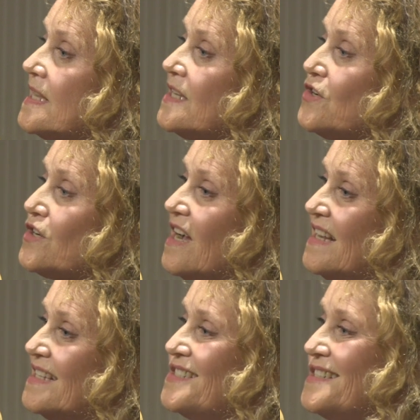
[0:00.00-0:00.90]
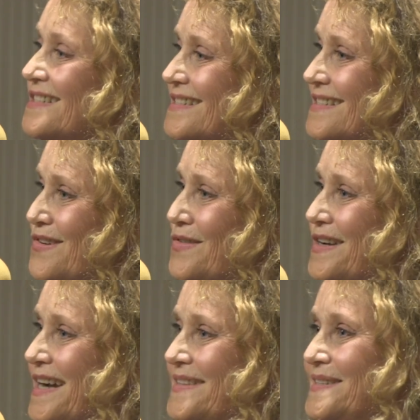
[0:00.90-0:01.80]
like your conscience, you know, the
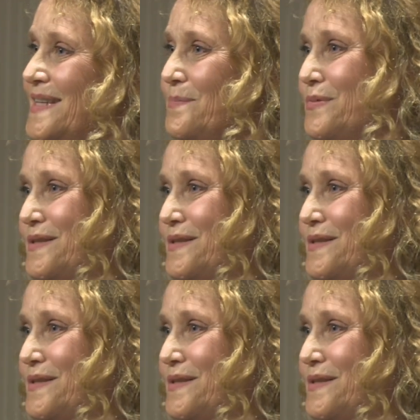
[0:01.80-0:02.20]
kind that they